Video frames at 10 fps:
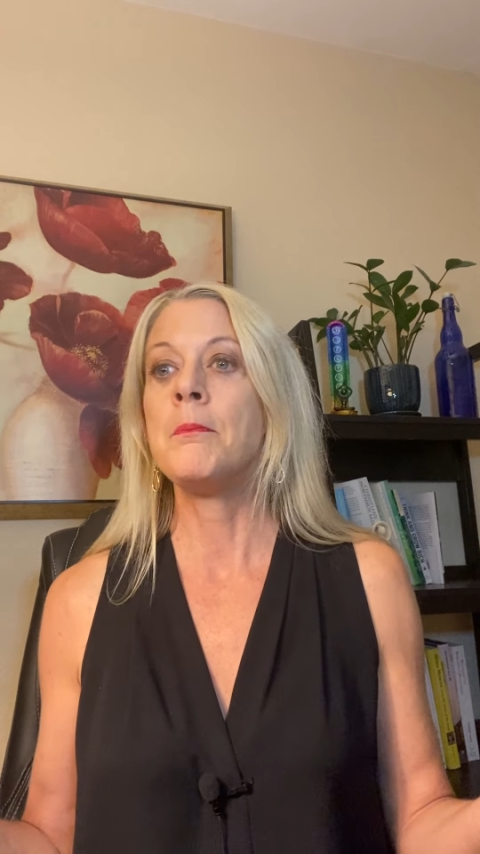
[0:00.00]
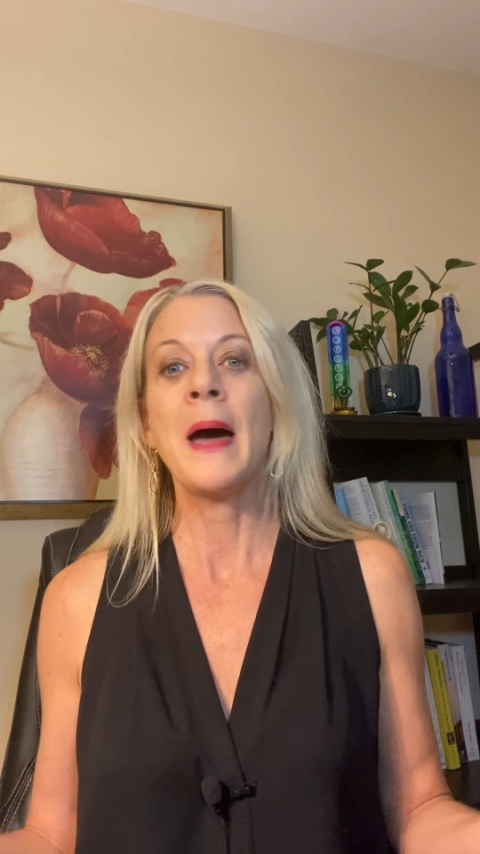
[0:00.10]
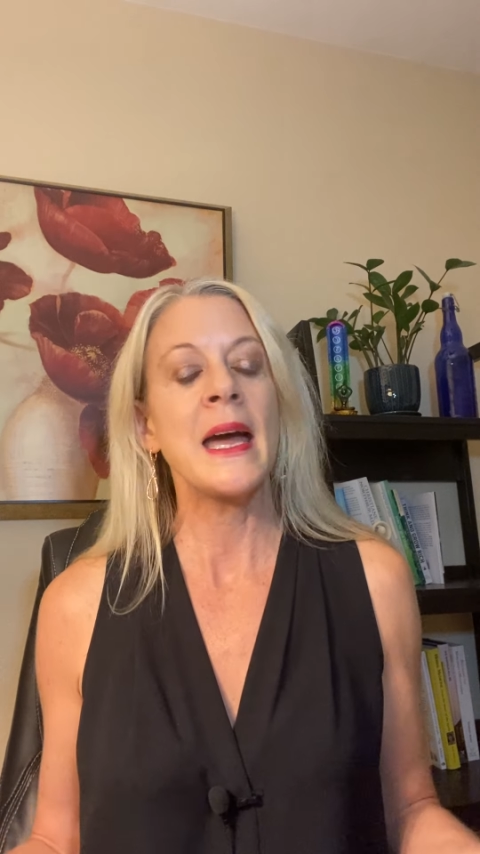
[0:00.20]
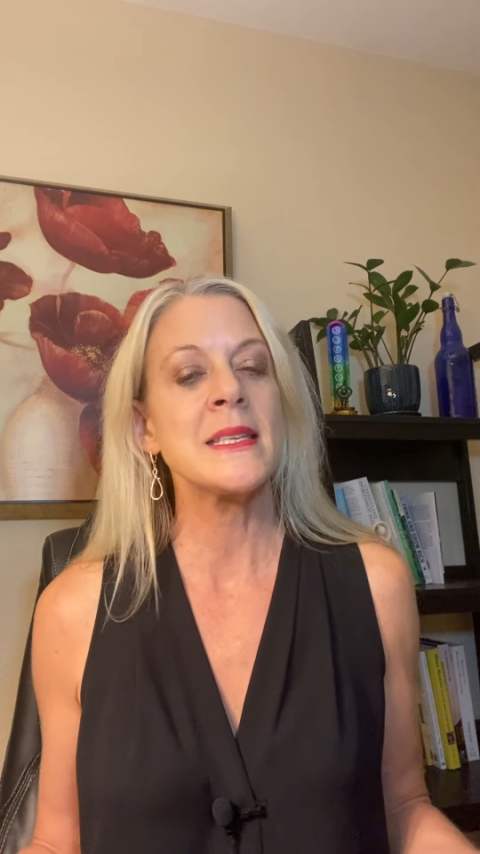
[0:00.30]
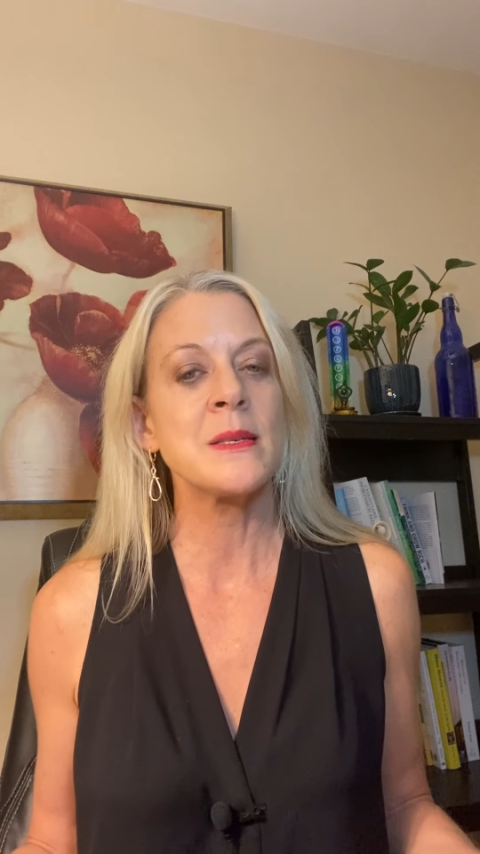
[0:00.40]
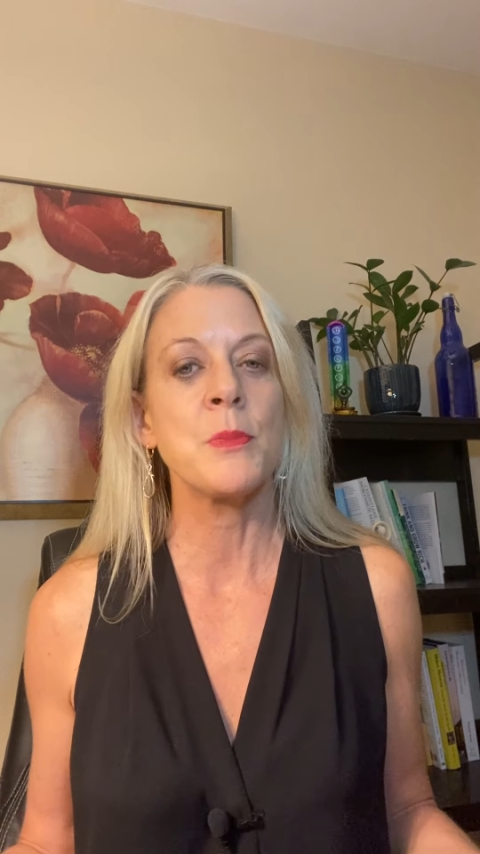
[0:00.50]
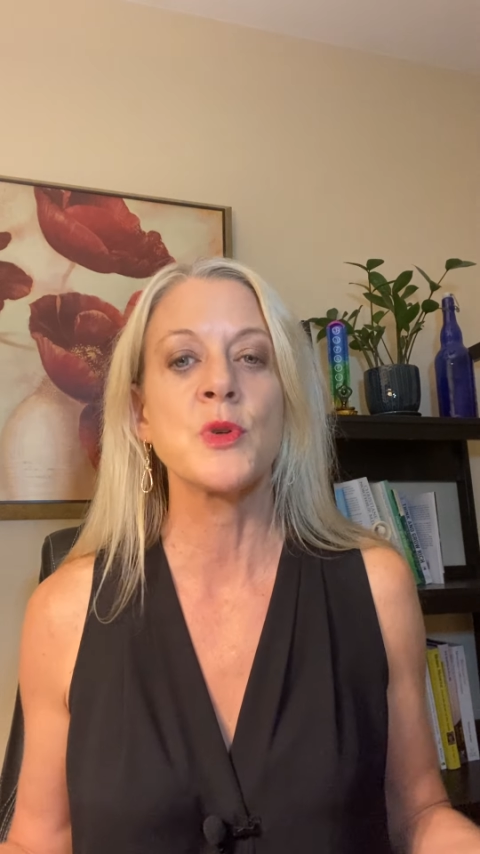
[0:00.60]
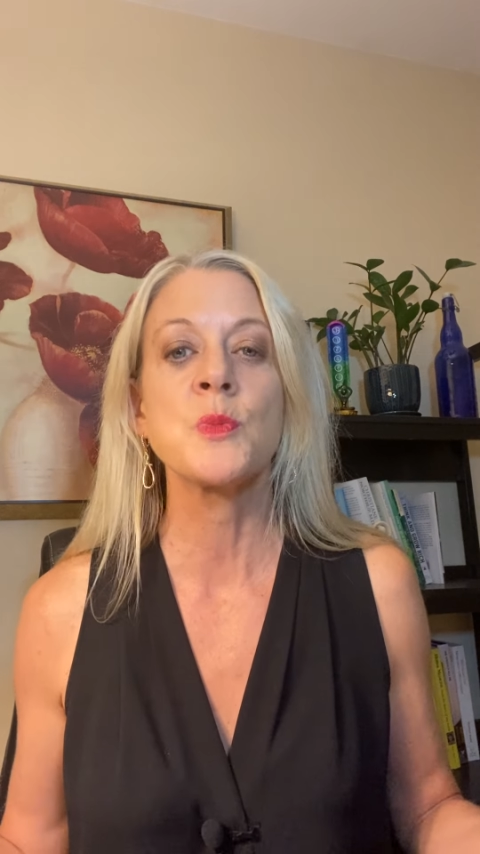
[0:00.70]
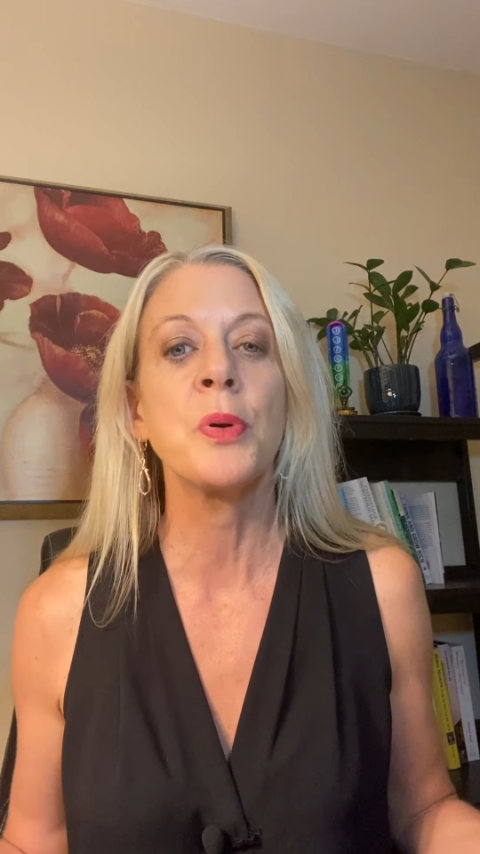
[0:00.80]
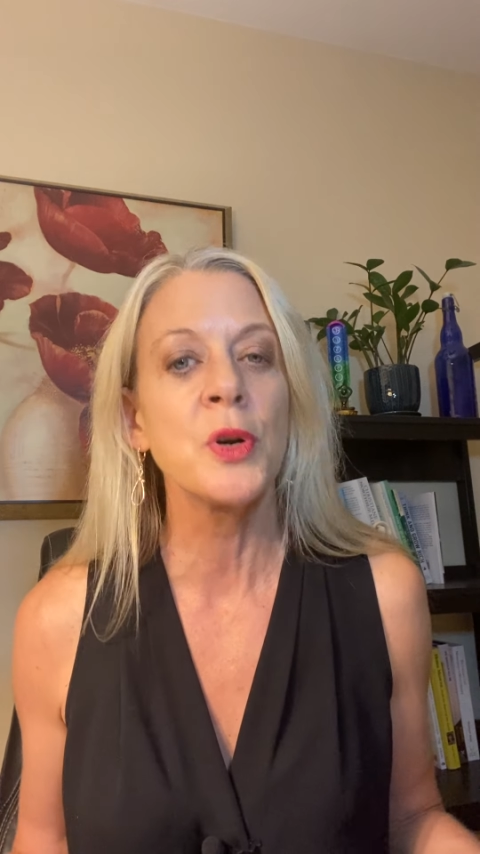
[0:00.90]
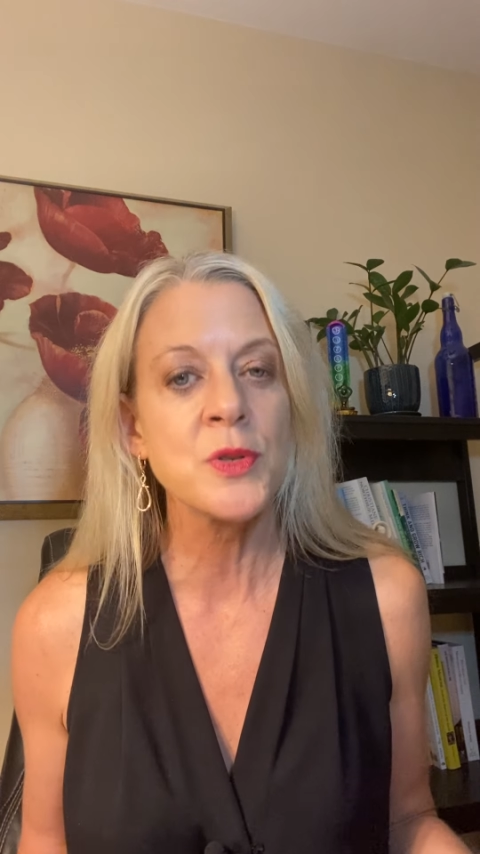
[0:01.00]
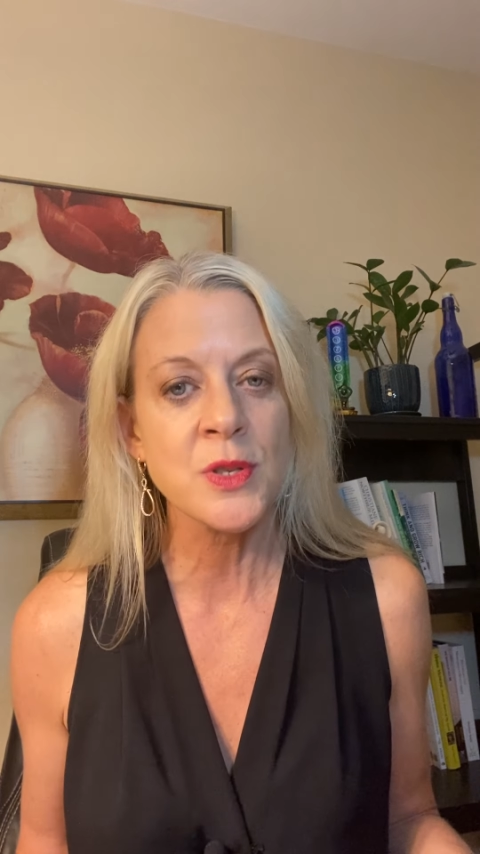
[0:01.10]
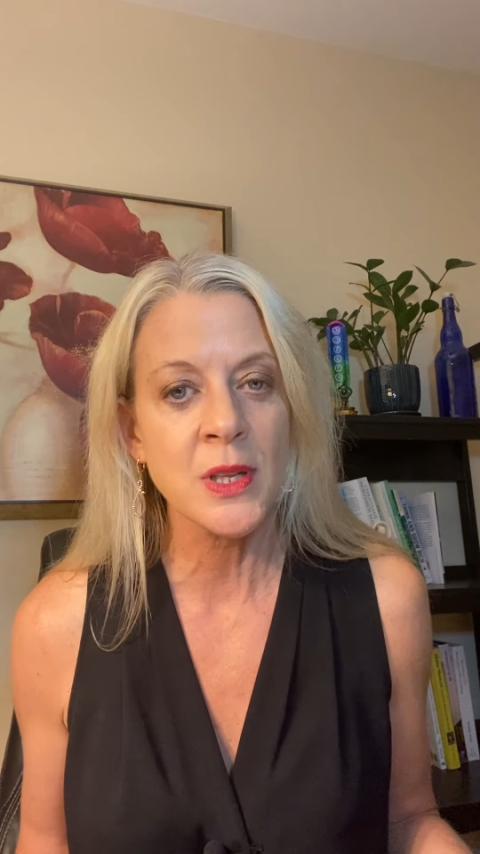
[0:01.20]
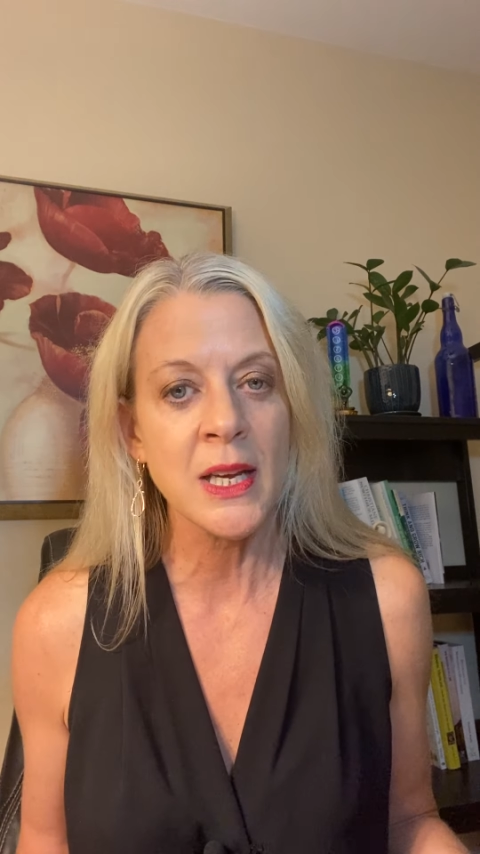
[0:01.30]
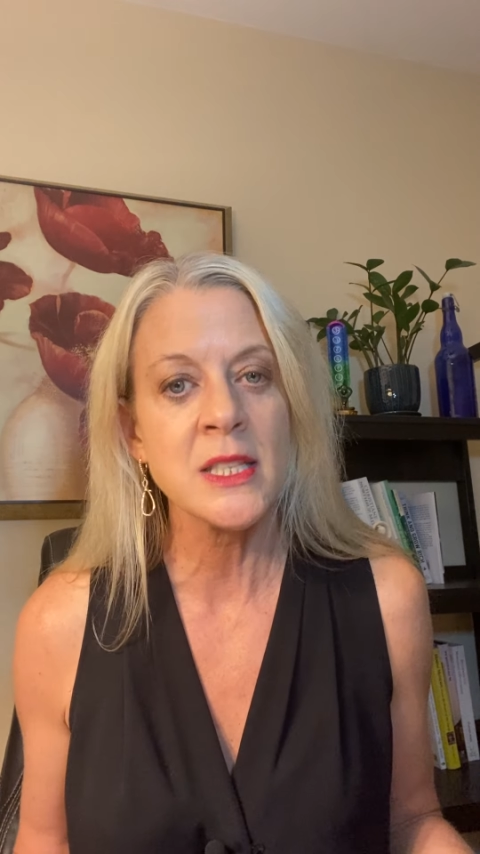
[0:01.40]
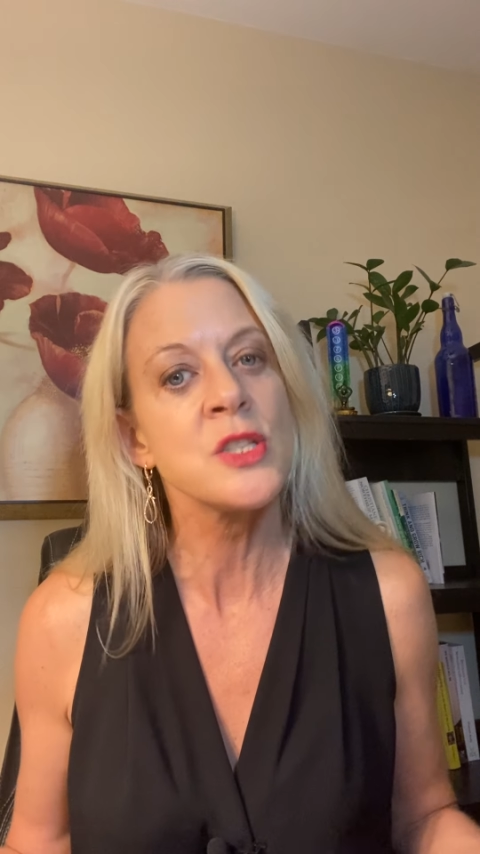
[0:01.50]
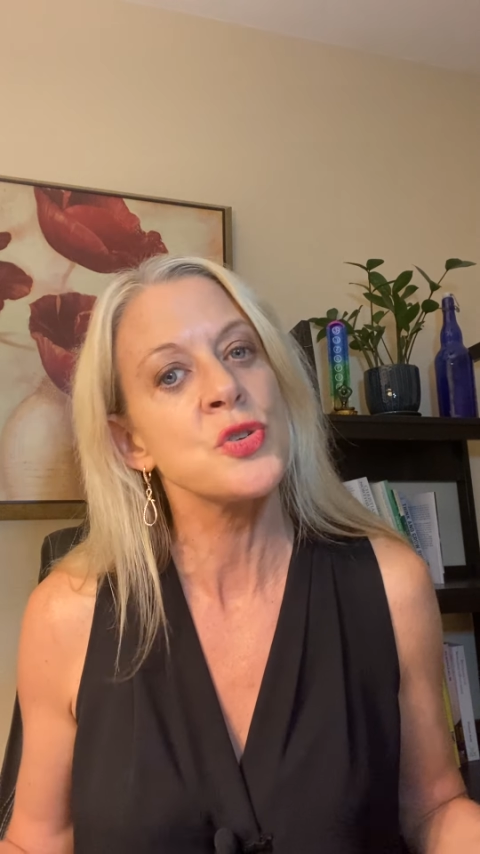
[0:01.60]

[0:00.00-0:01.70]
best, most personalized